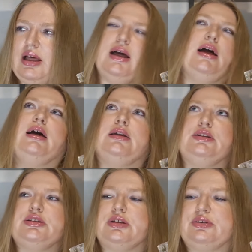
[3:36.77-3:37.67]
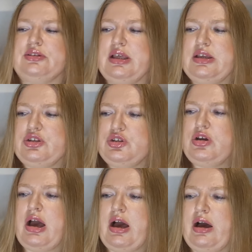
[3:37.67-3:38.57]
And they do
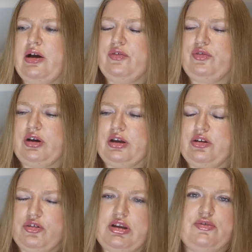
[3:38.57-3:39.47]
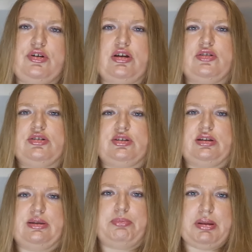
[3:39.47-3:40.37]
have a green fragrance
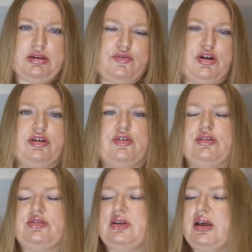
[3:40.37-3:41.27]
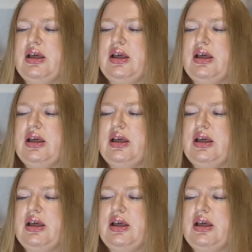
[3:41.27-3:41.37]
and a pink fragrance,